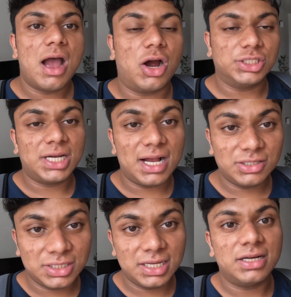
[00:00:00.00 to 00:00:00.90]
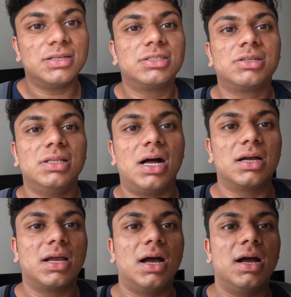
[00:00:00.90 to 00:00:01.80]
our childhood here in Sri
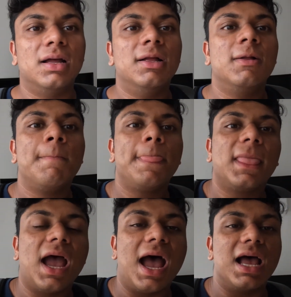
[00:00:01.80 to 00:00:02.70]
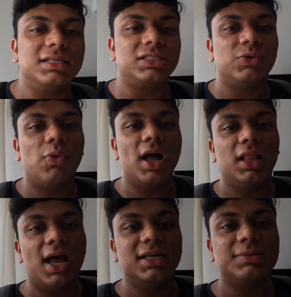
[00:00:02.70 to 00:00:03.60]
Lanka, as
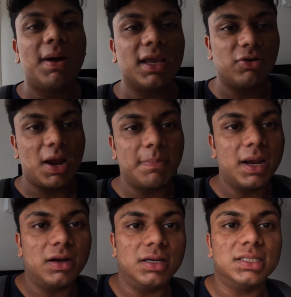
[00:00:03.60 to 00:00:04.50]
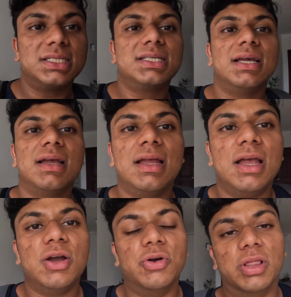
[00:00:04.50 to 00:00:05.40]
well as my grandparents
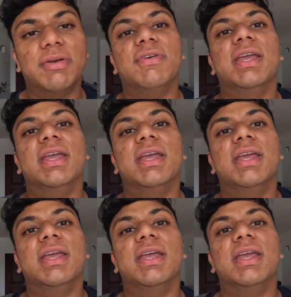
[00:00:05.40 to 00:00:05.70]
who live